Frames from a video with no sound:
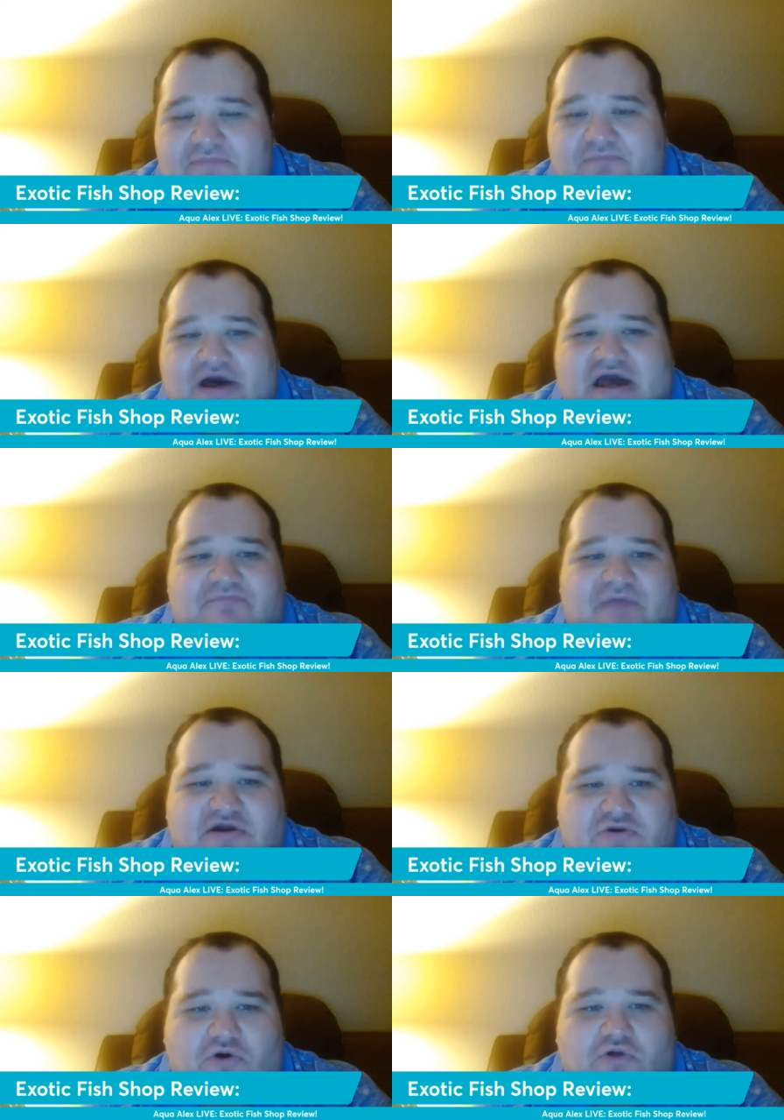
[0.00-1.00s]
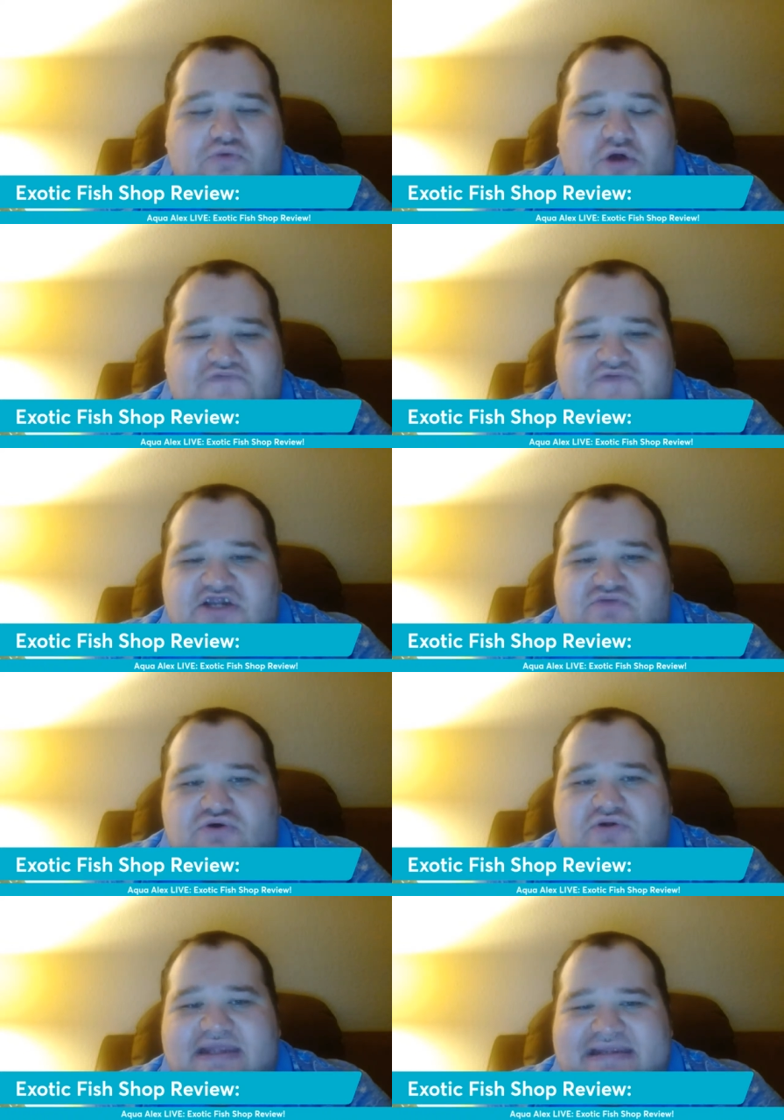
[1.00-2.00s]
but my gold wolffish
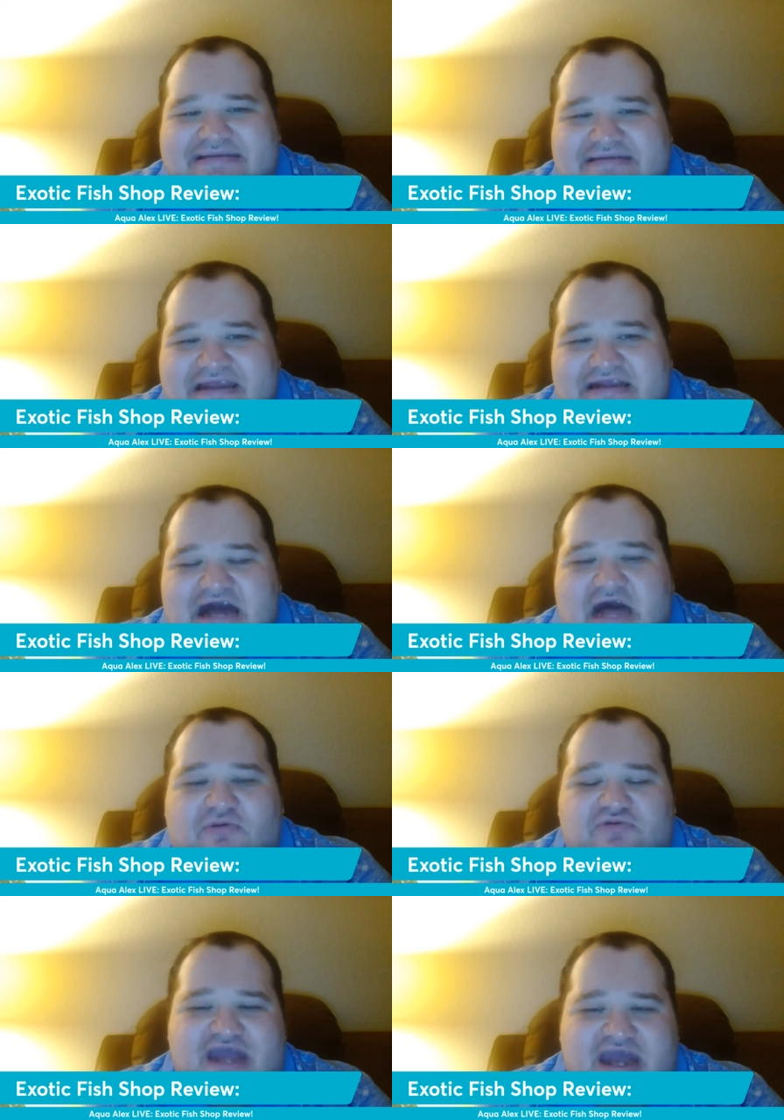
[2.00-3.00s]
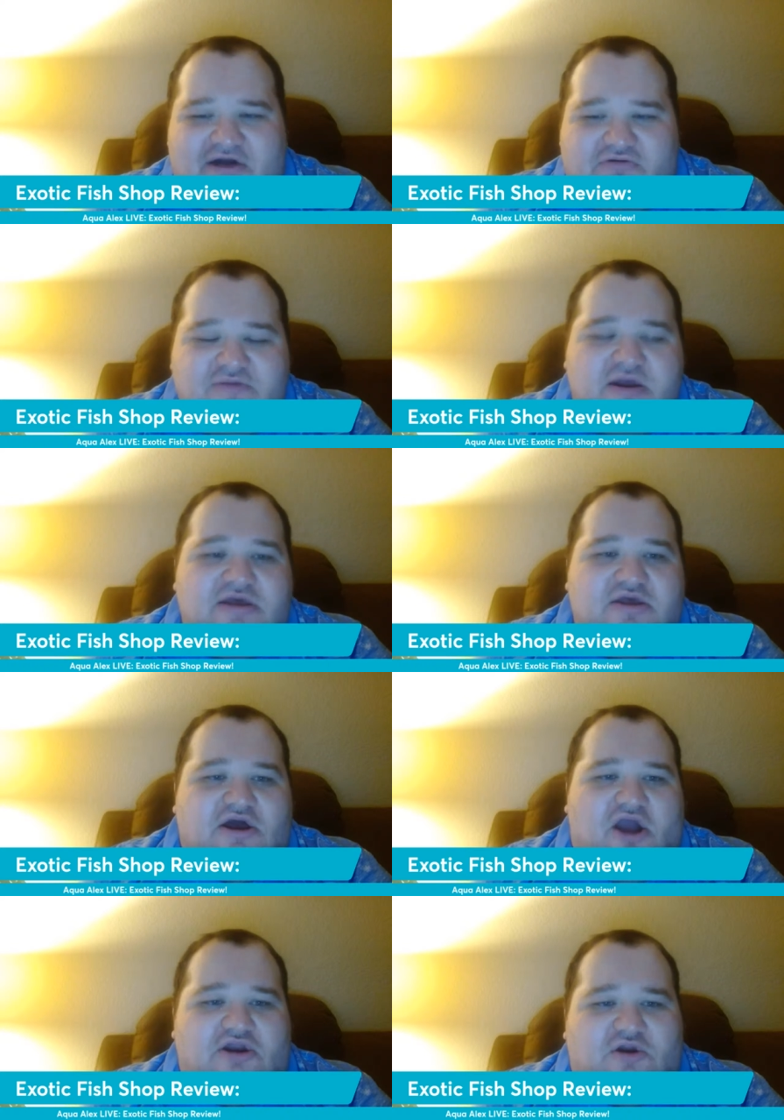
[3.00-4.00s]
will easily gobble down
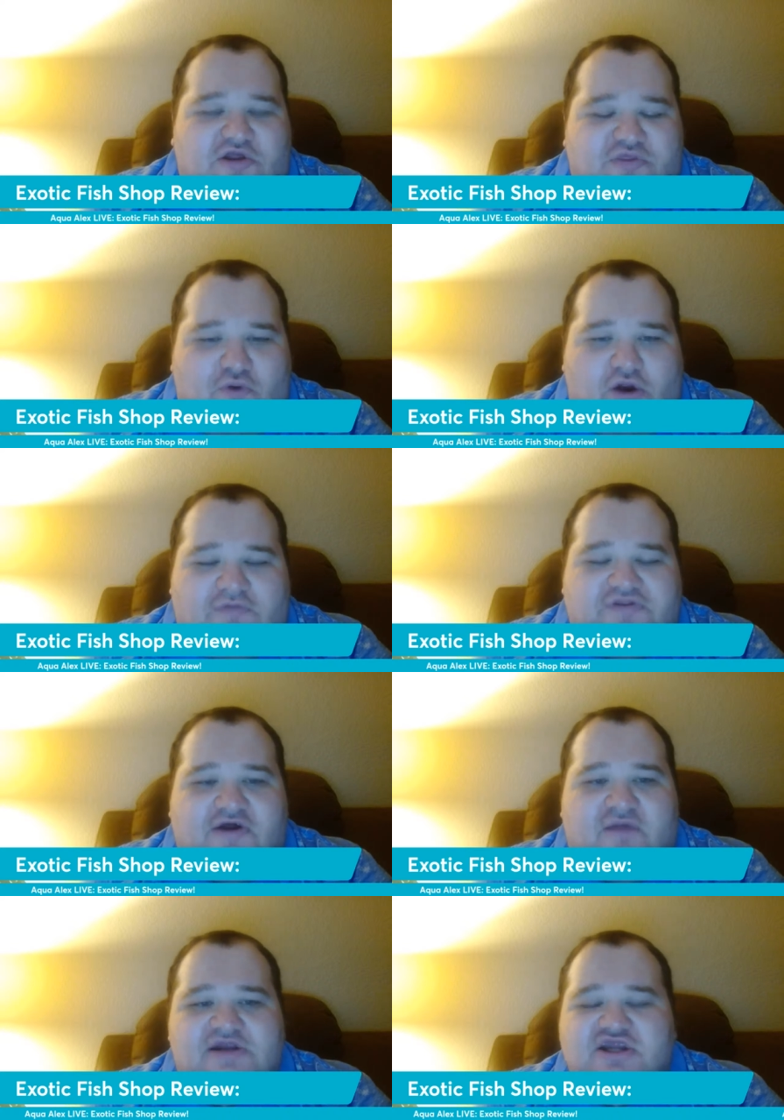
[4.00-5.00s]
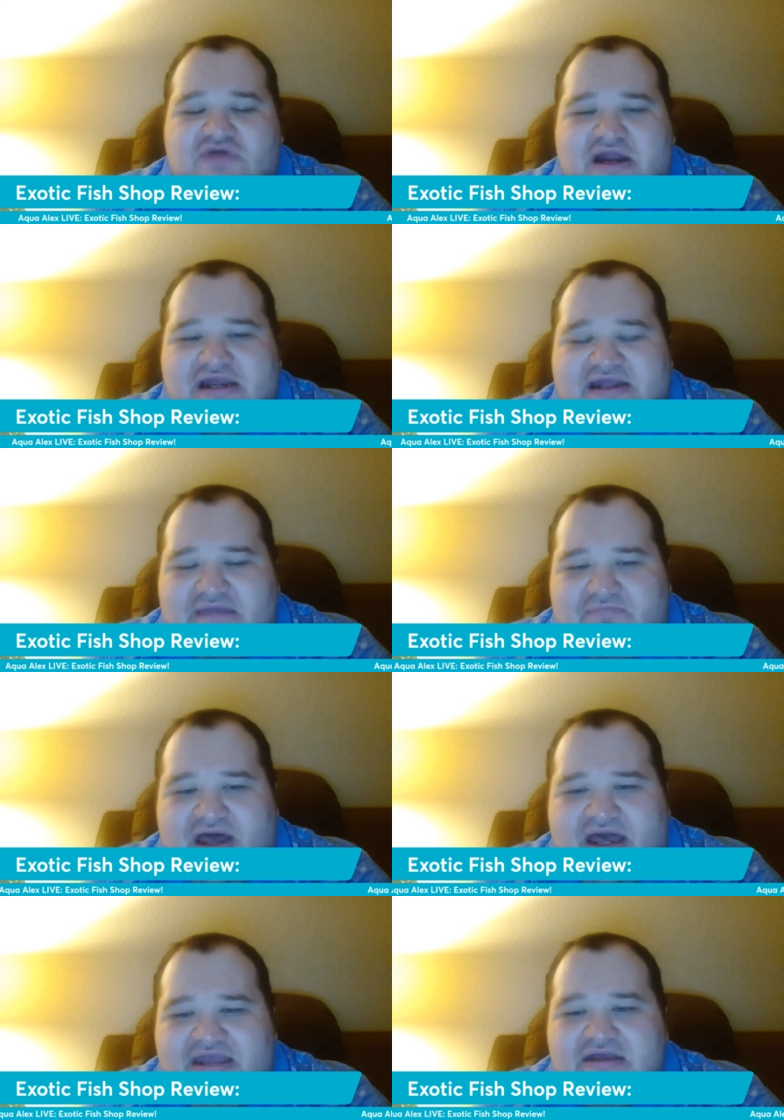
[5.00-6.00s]
an earthworm. So I'm going to try to get
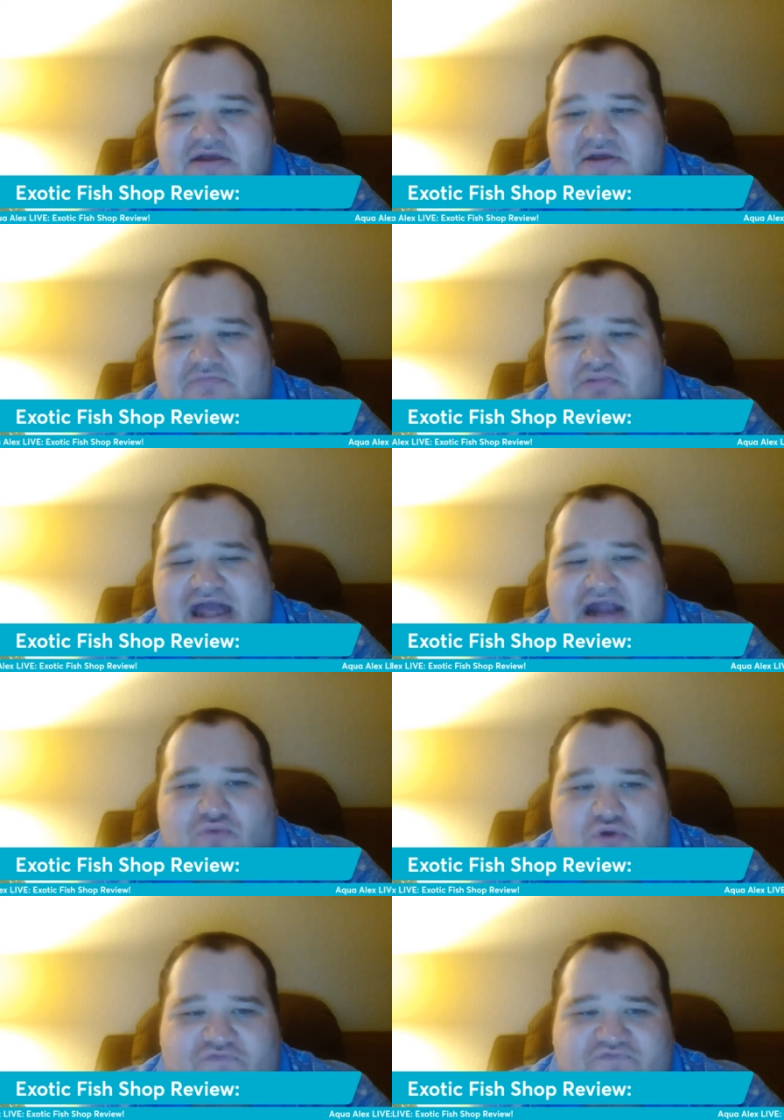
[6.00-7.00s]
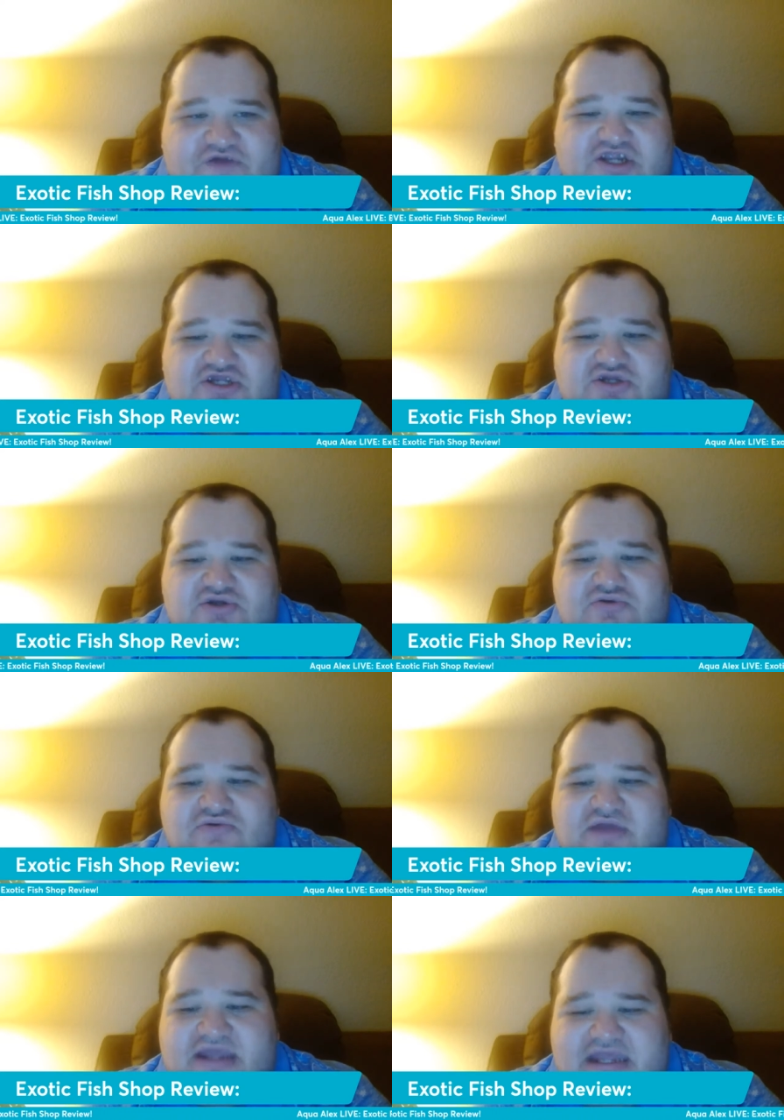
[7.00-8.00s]
my black wolffish
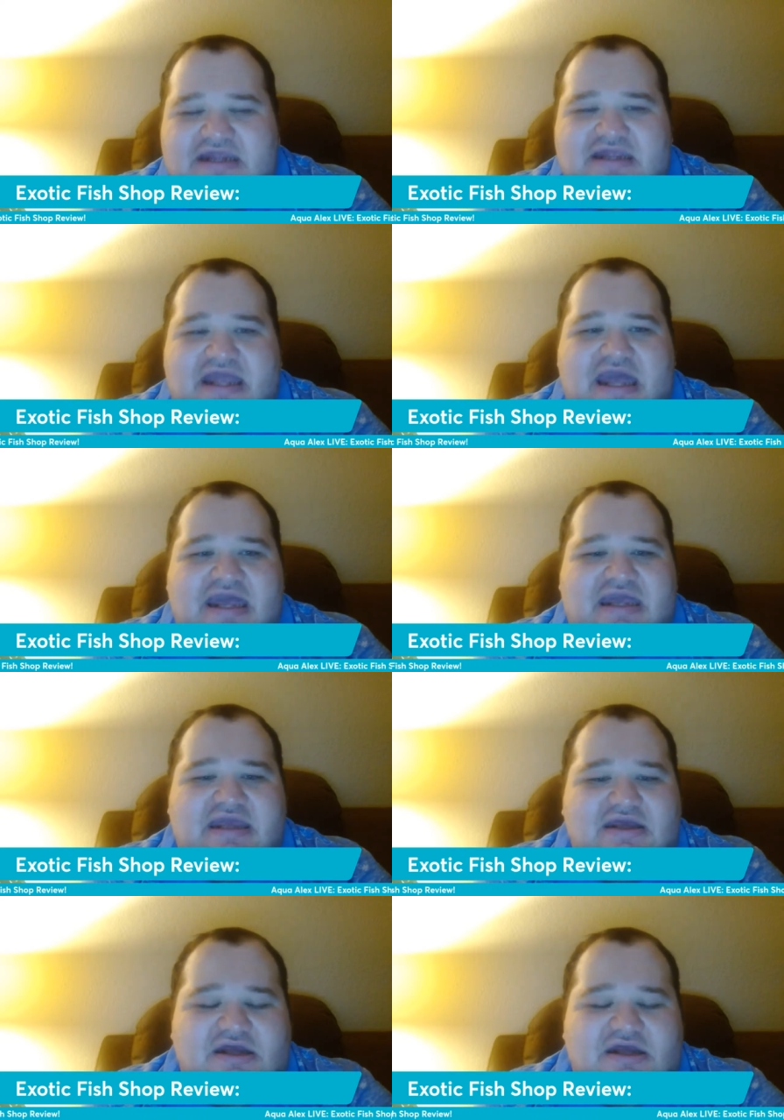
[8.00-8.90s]
to eat a